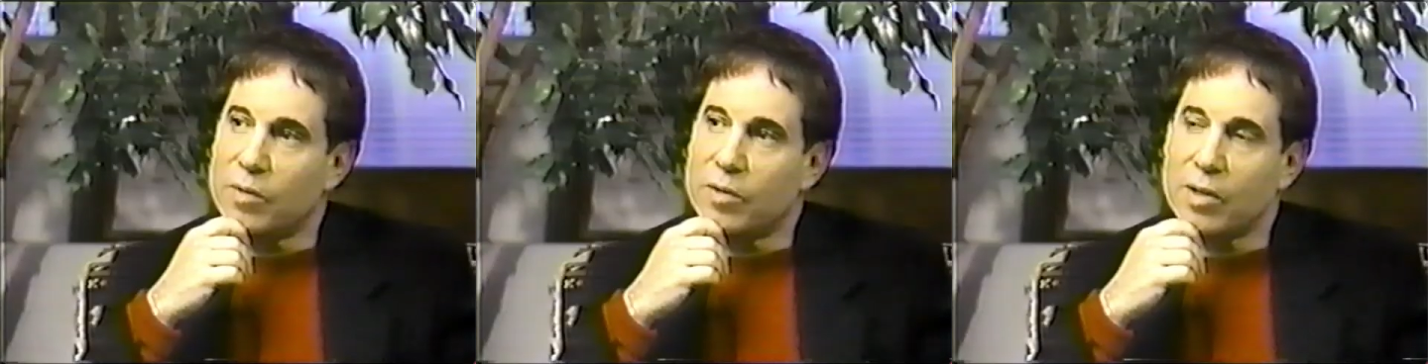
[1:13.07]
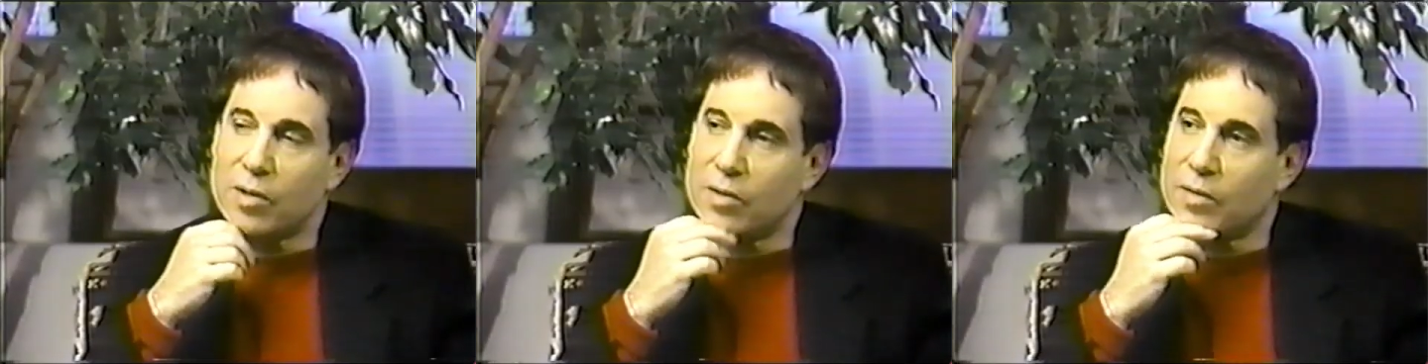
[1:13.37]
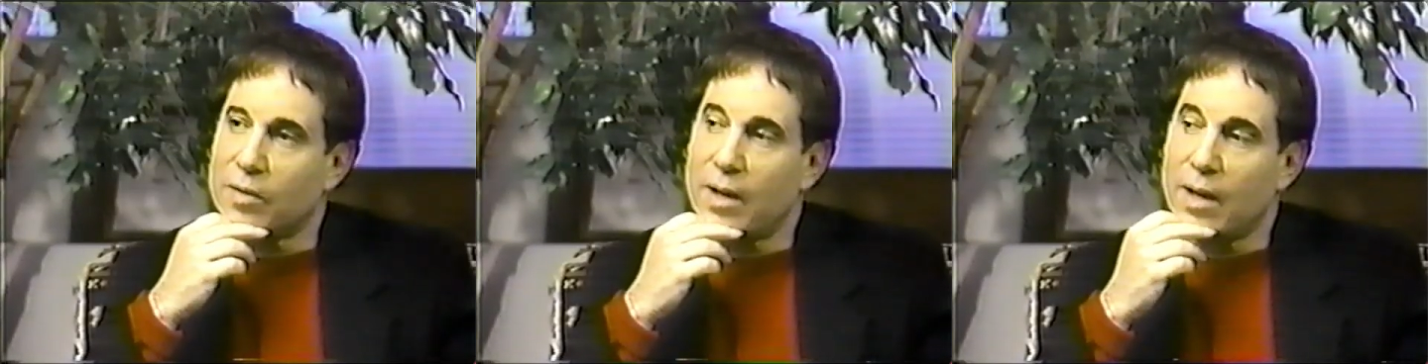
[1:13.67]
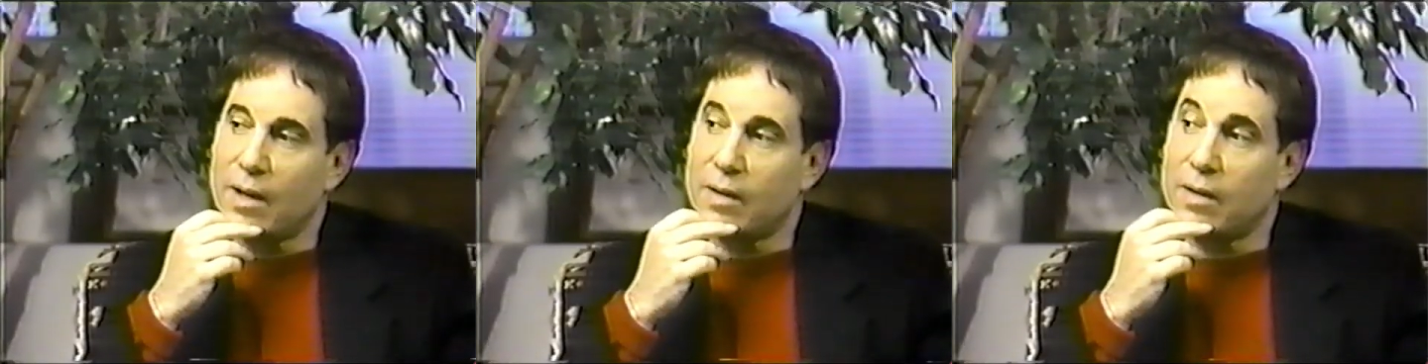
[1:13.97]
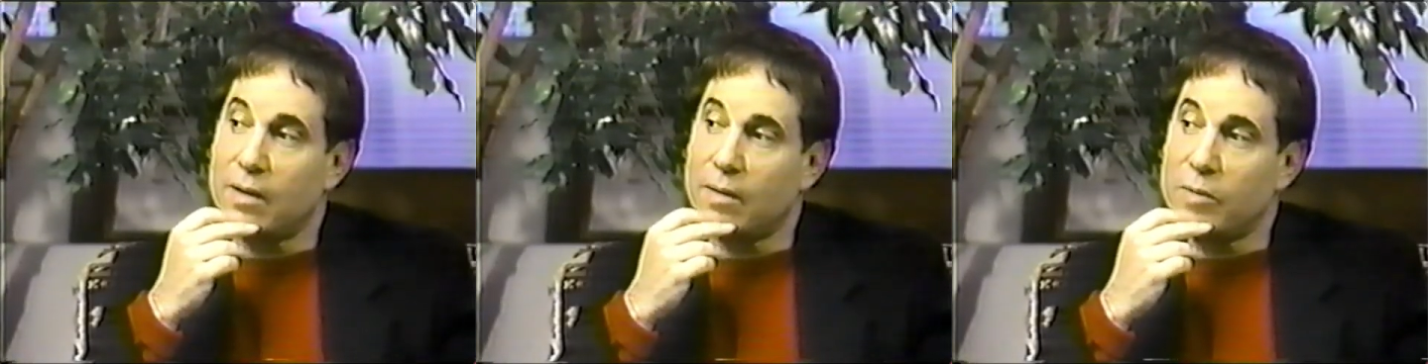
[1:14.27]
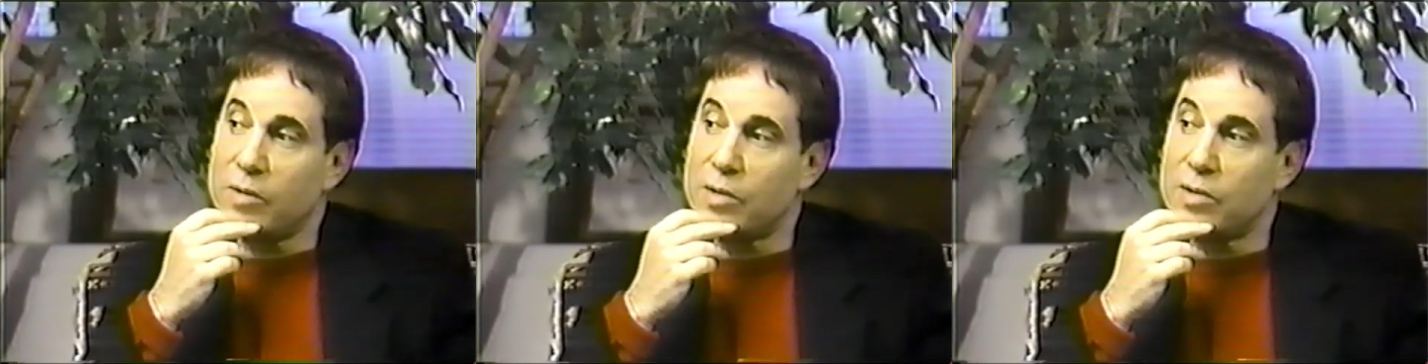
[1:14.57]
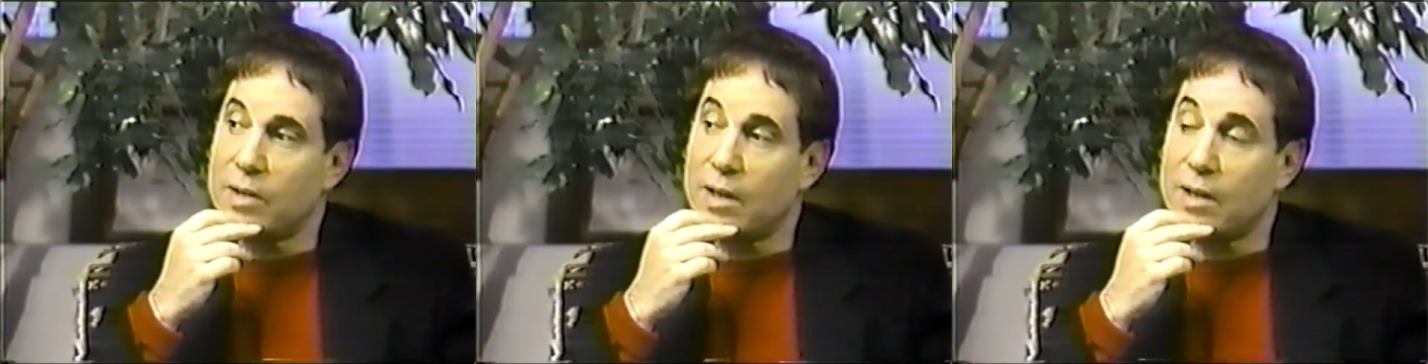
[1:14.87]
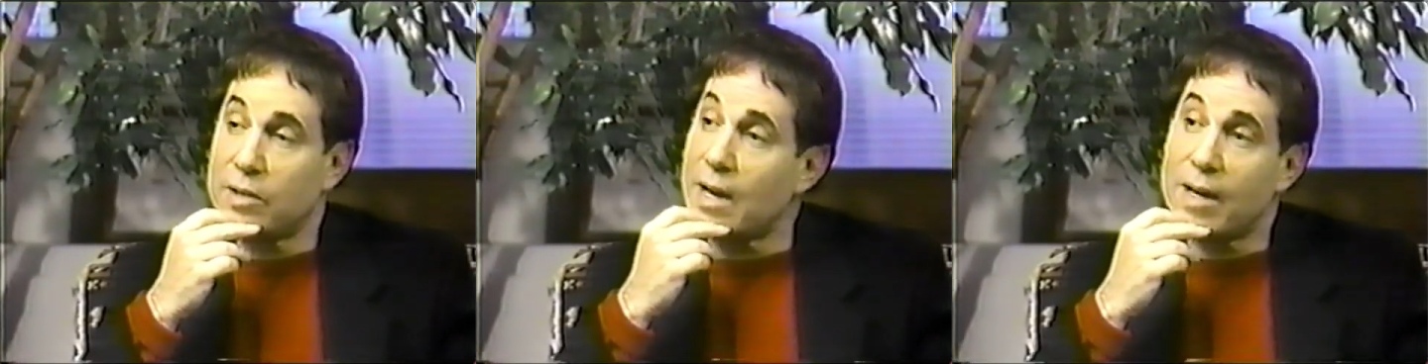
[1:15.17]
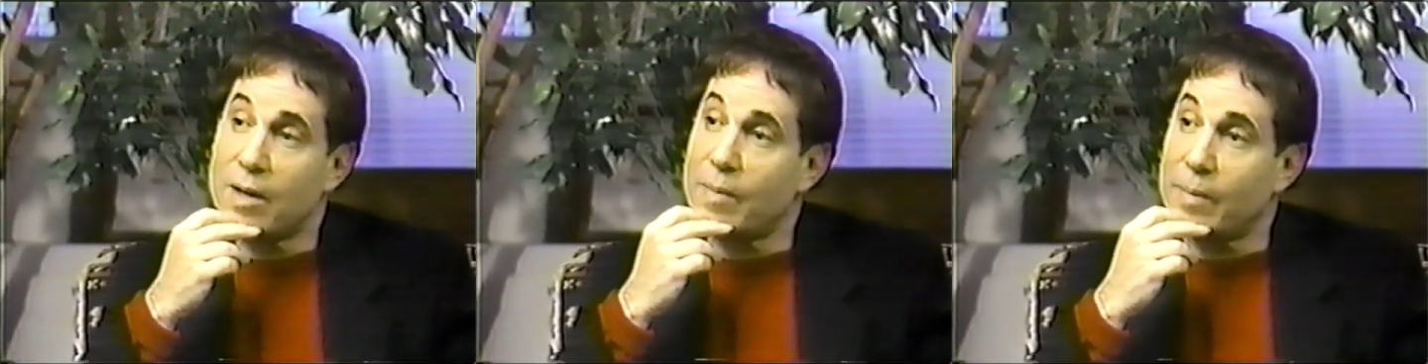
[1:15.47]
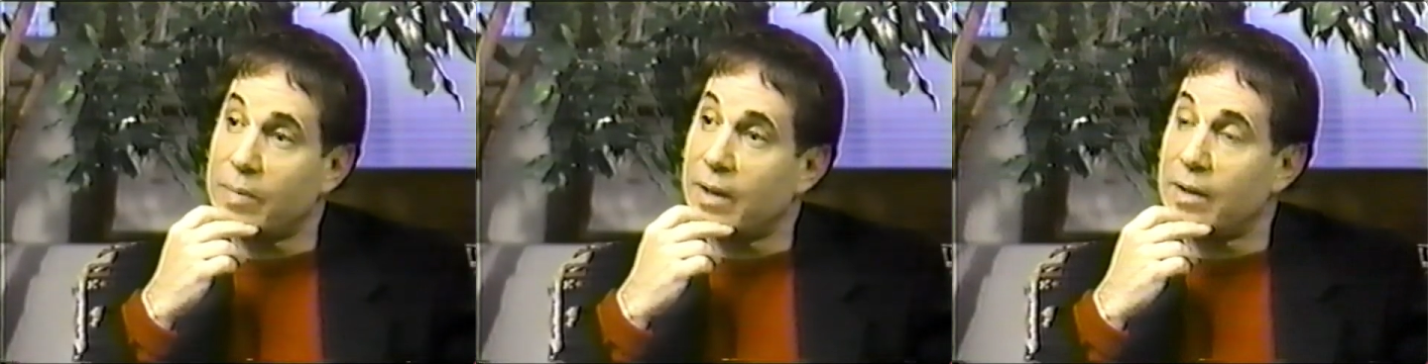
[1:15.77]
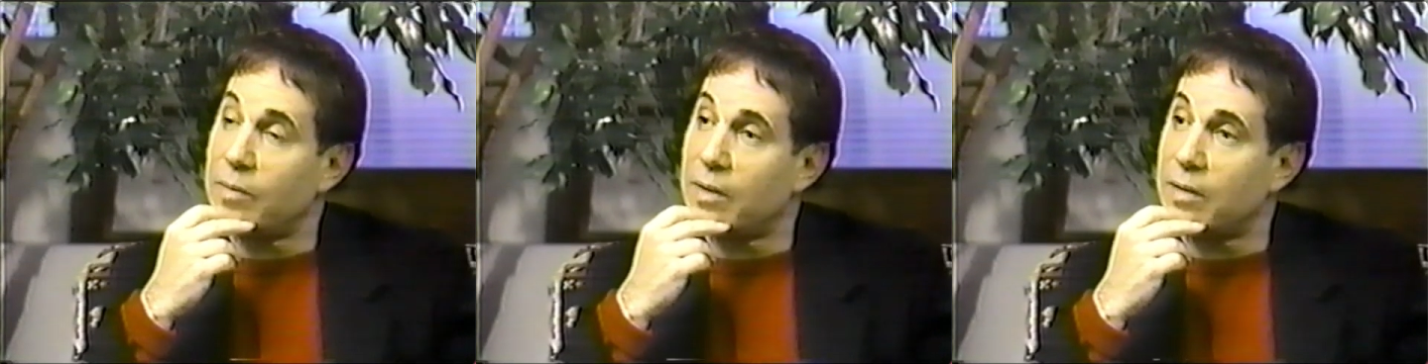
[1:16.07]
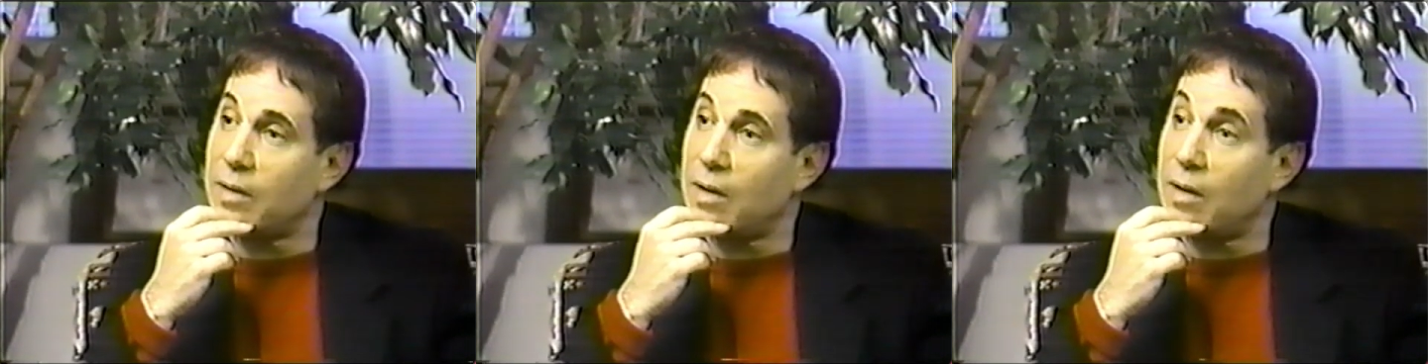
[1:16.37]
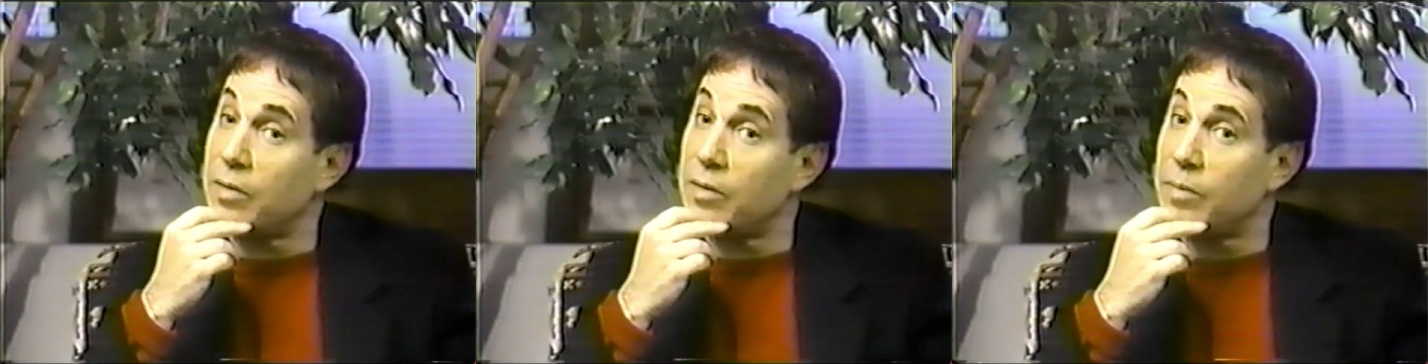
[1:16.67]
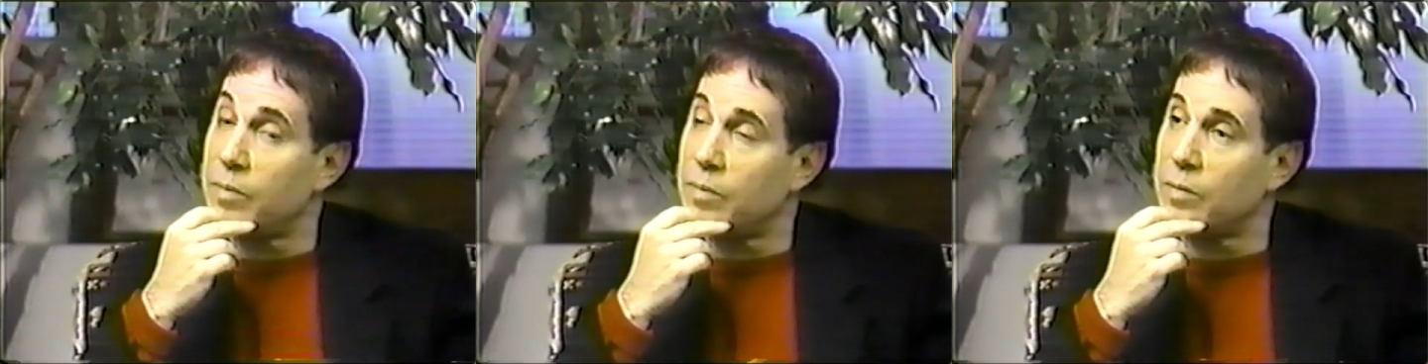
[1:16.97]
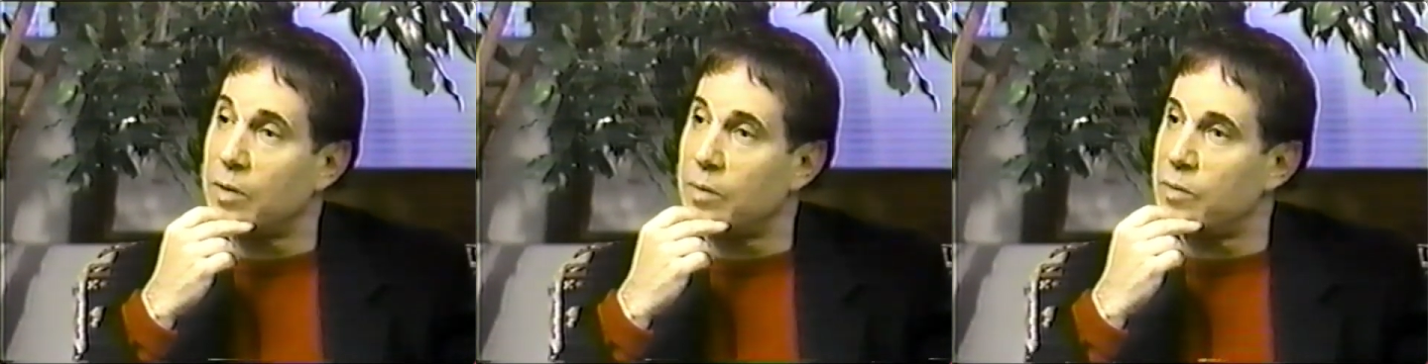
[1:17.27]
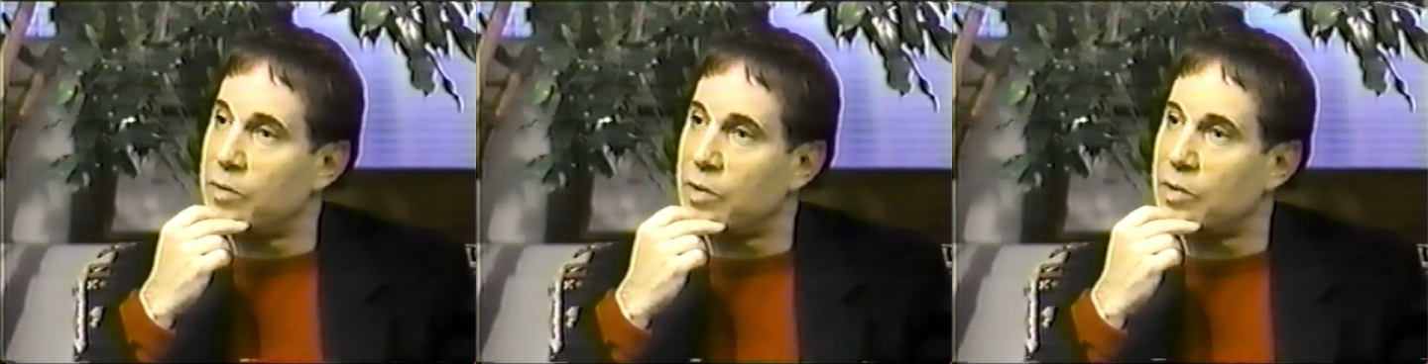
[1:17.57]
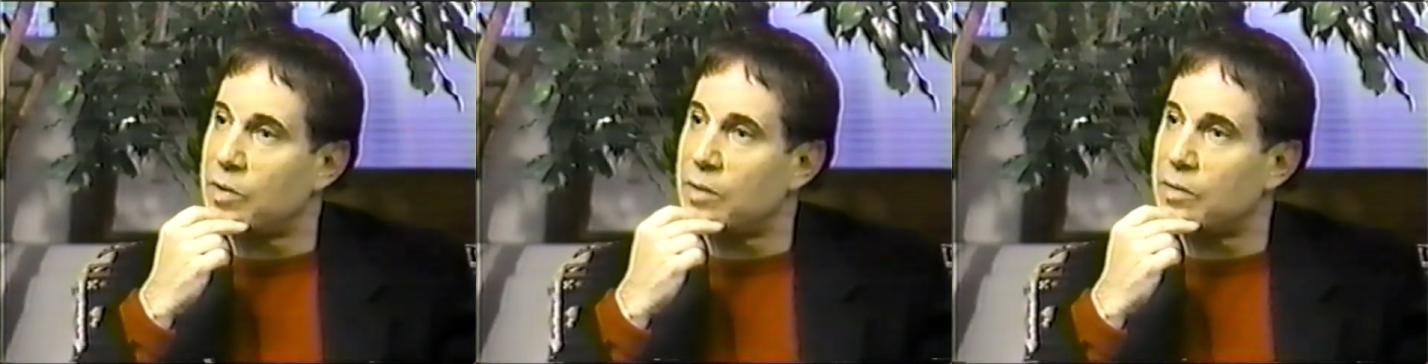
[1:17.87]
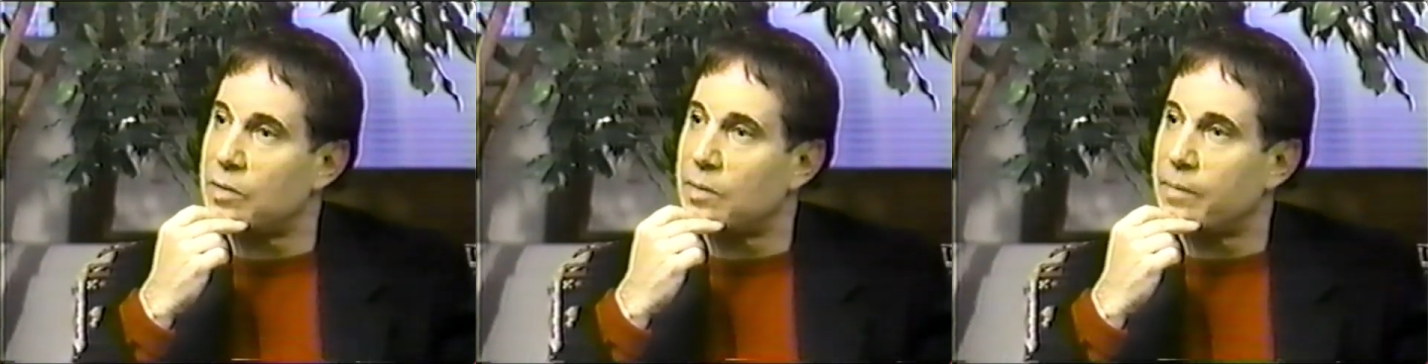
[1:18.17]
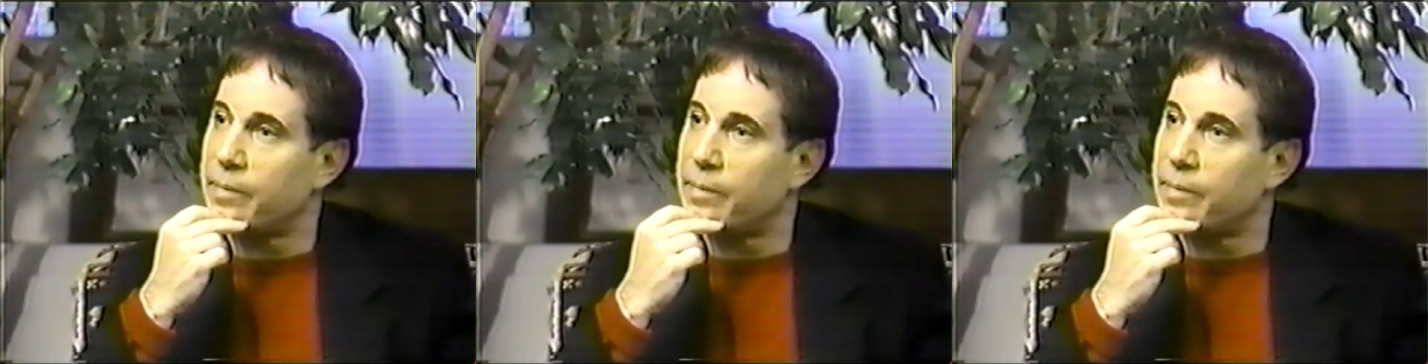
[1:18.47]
musicians are musicians get excited about playing with uh, other good musicians. Sure.